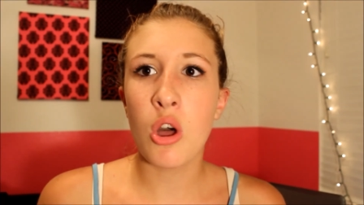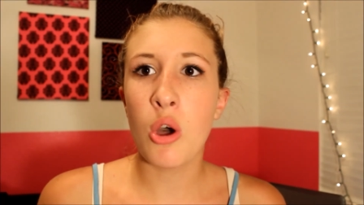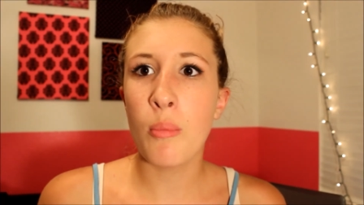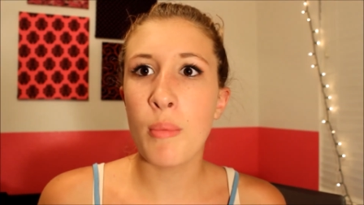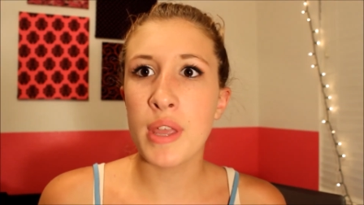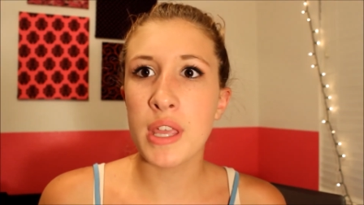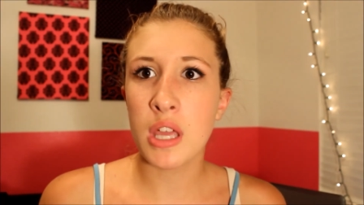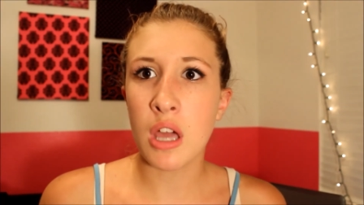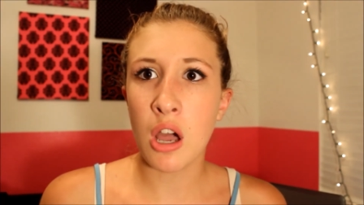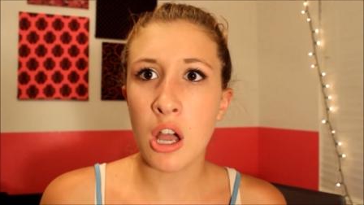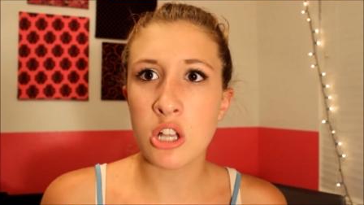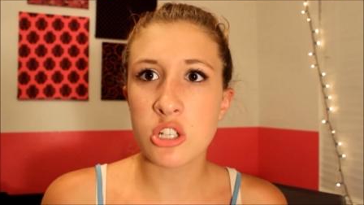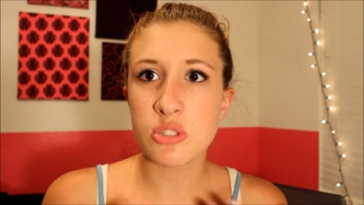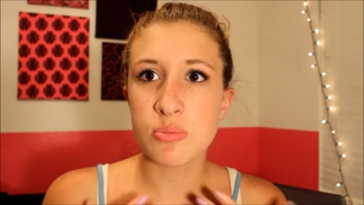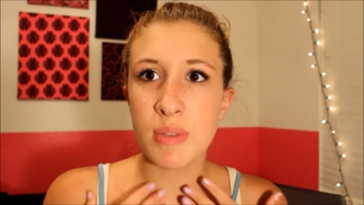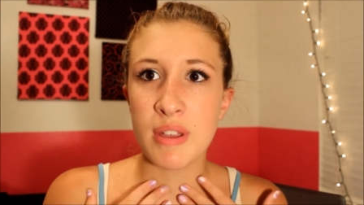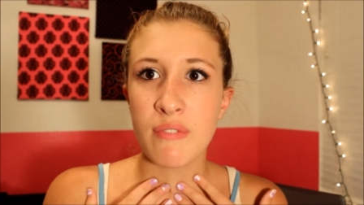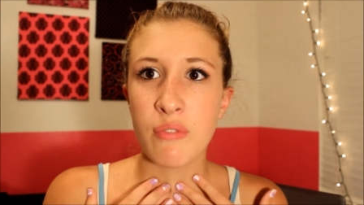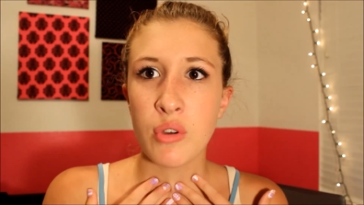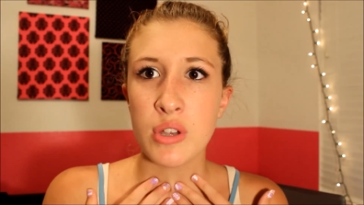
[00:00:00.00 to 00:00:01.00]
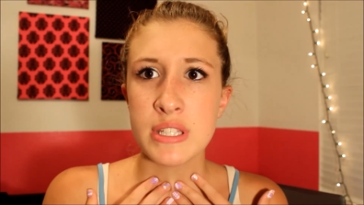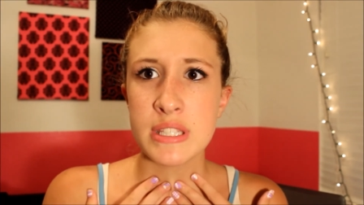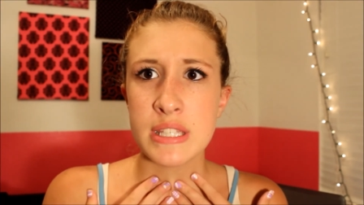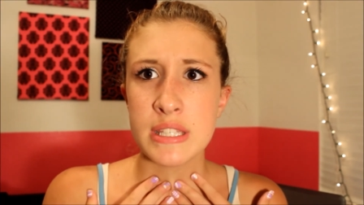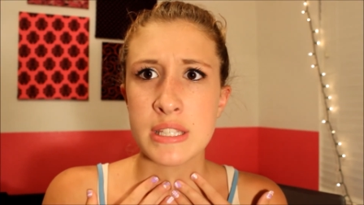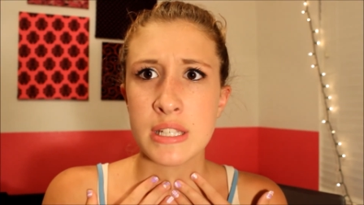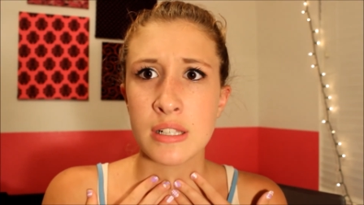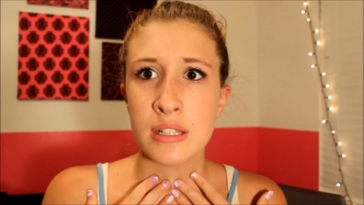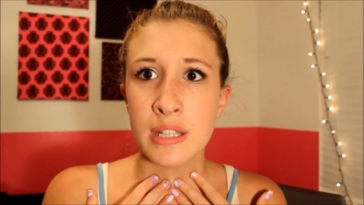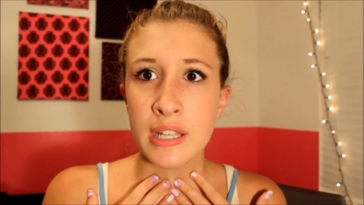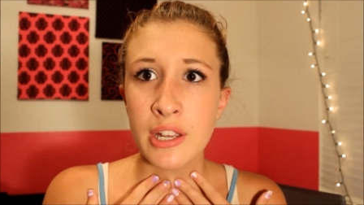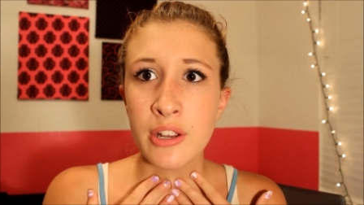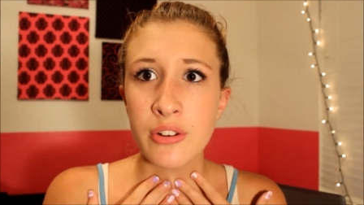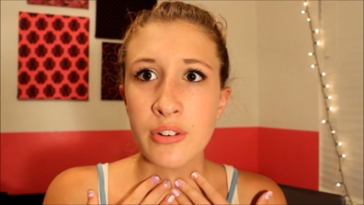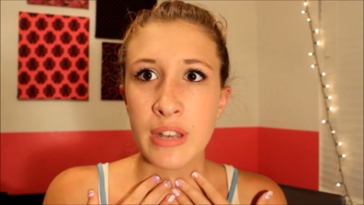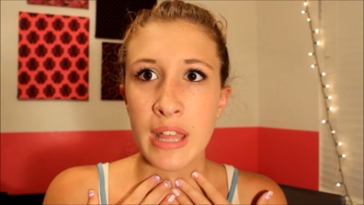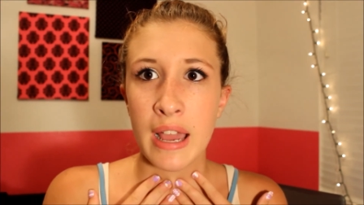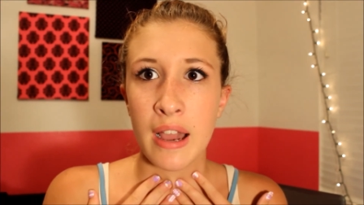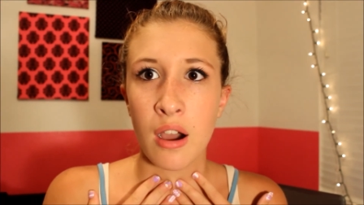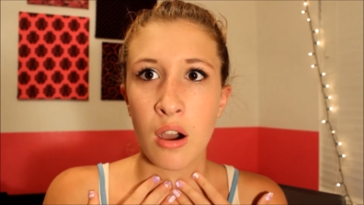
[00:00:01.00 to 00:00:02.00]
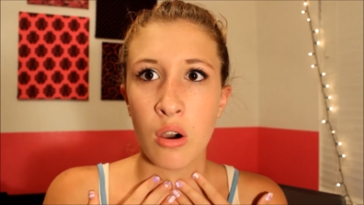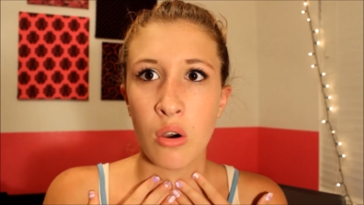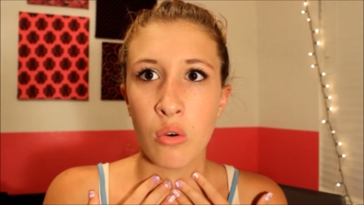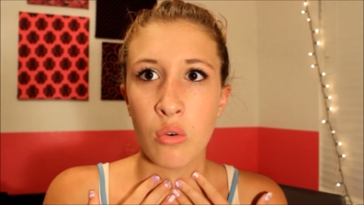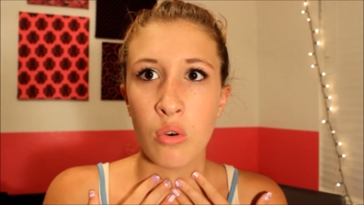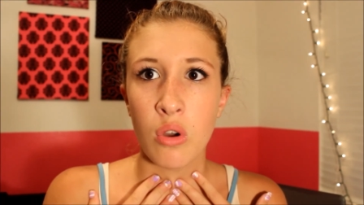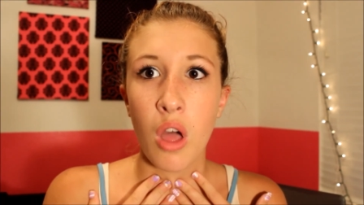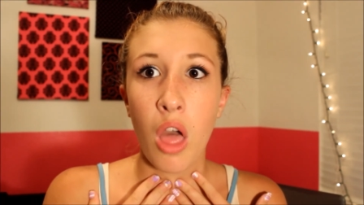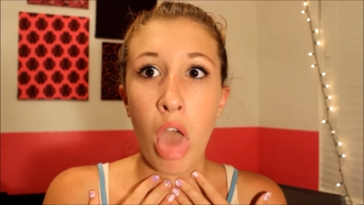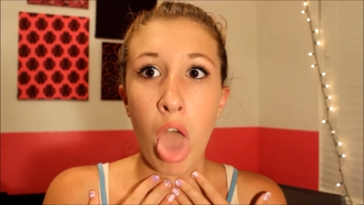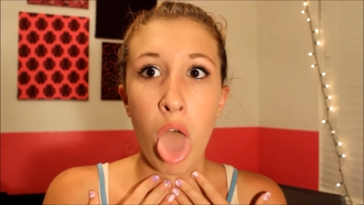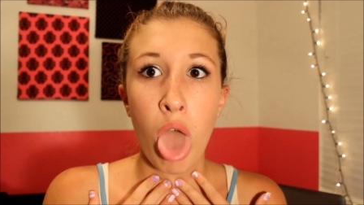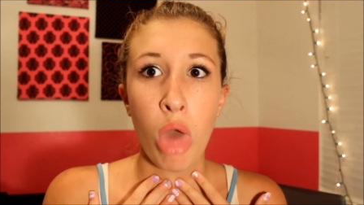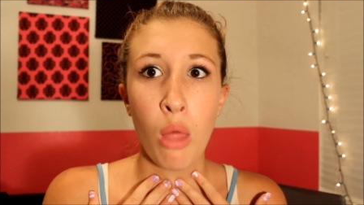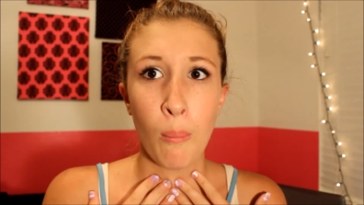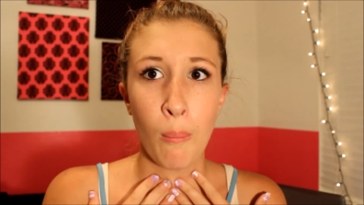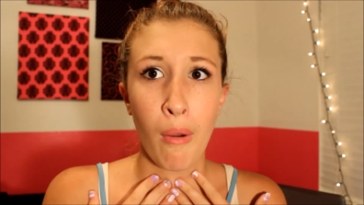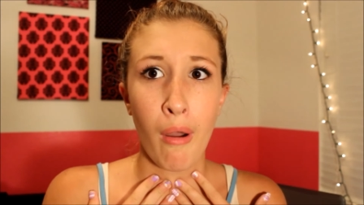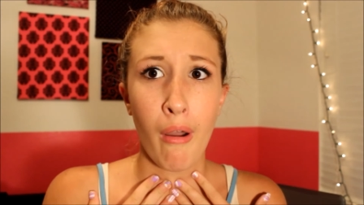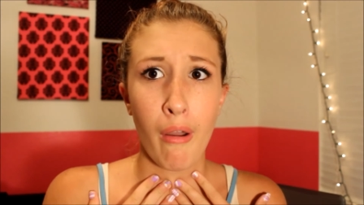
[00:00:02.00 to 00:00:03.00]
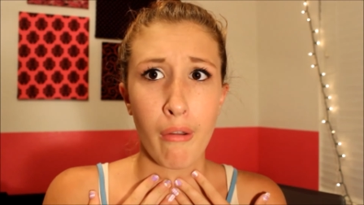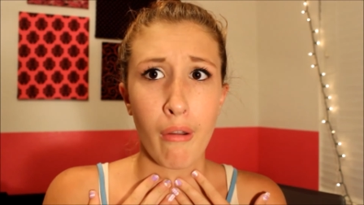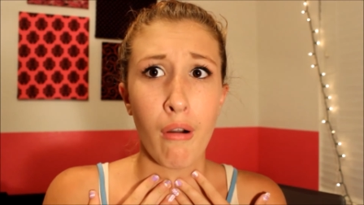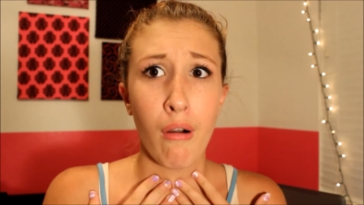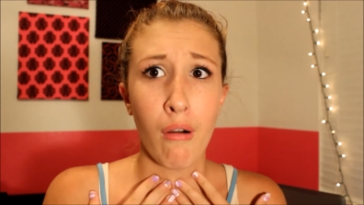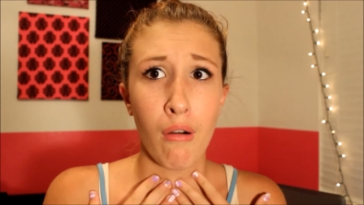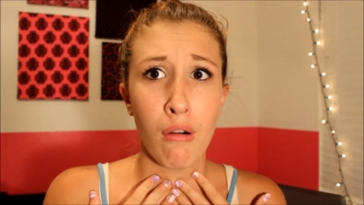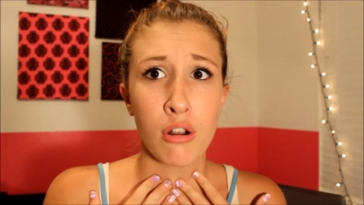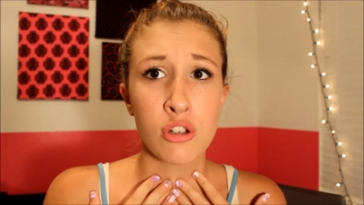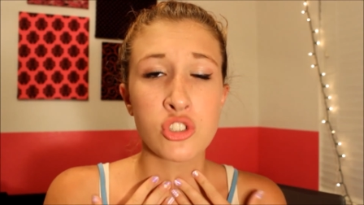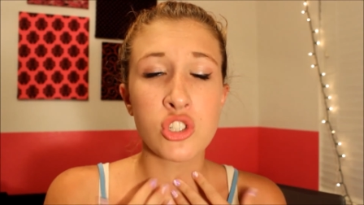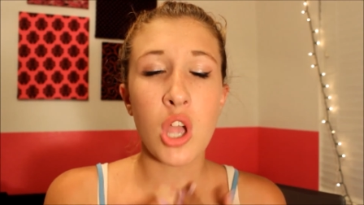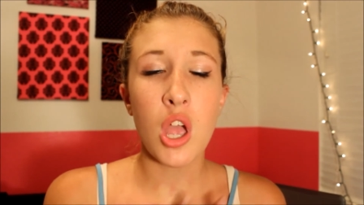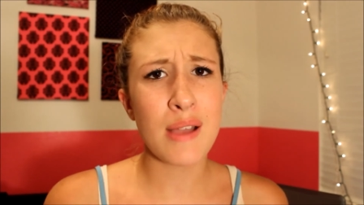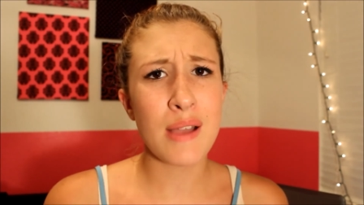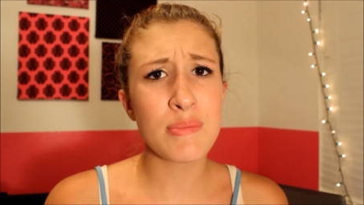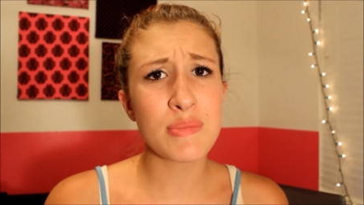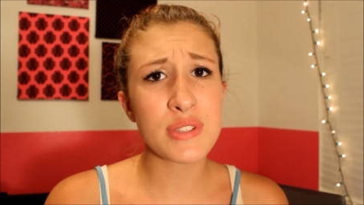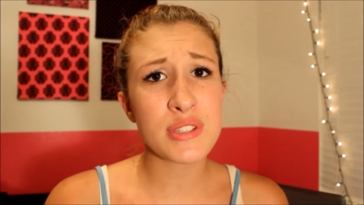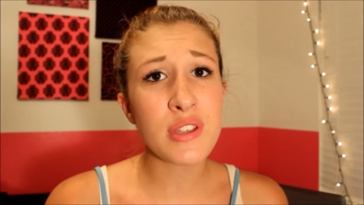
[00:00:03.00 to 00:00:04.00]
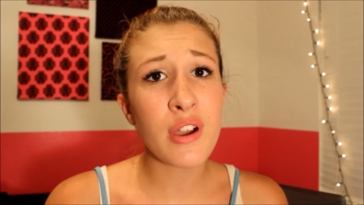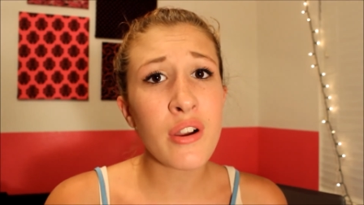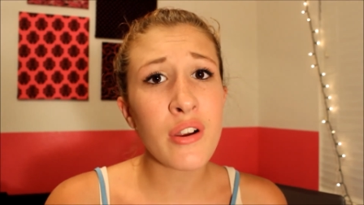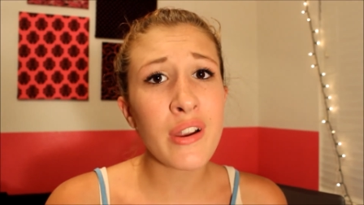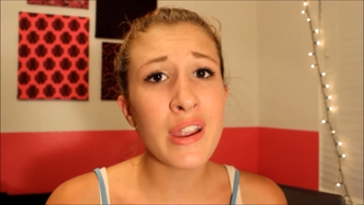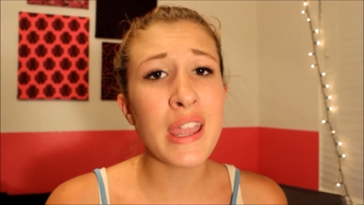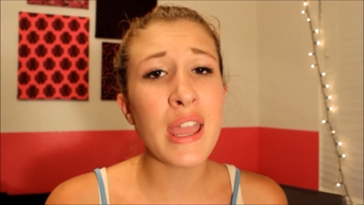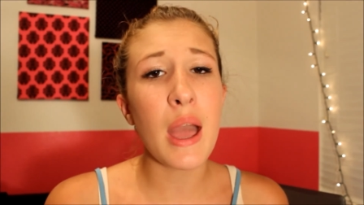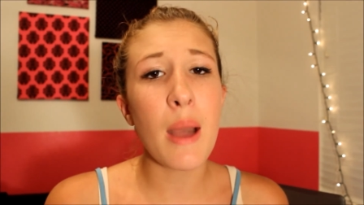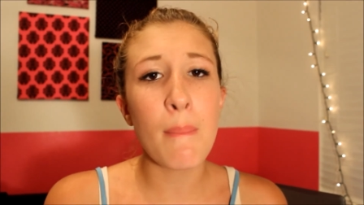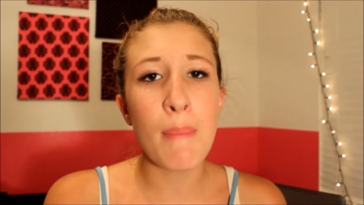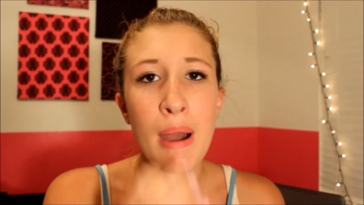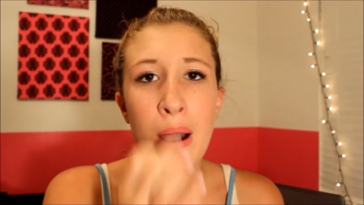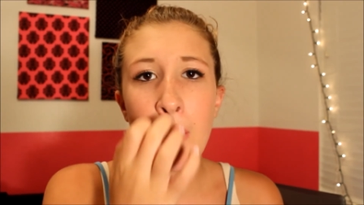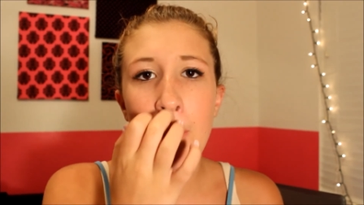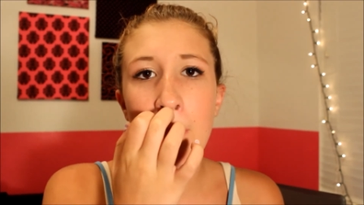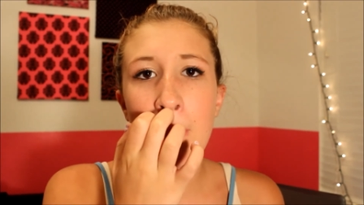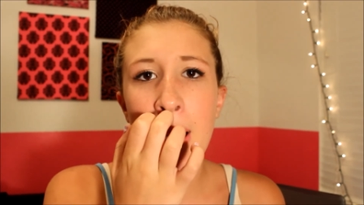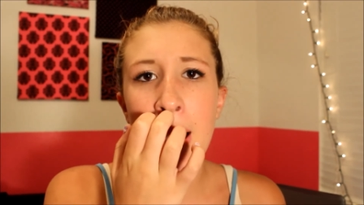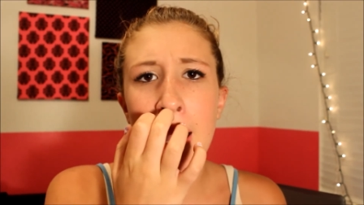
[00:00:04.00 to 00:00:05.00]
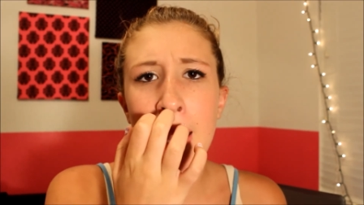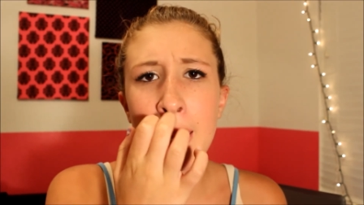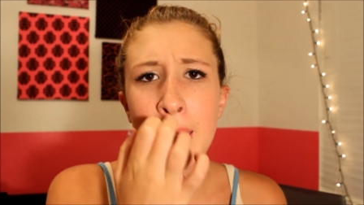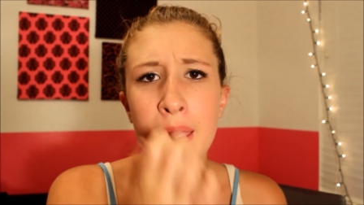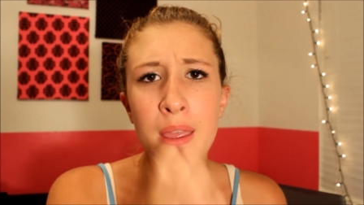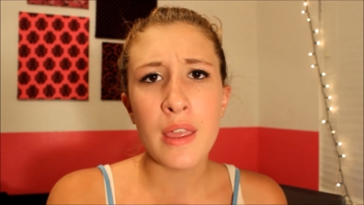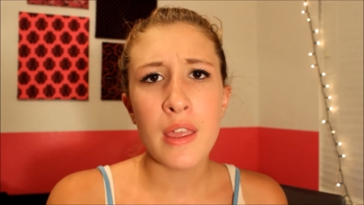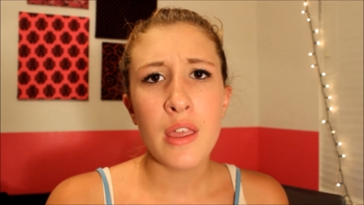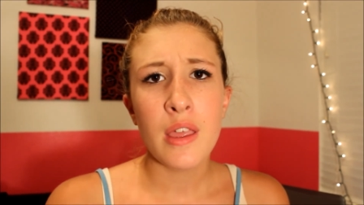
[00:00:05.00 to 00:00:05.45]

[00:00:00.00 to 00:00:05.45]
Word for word: Oh my gosh, my voice is clear now oh my gosh. I'm sorry about my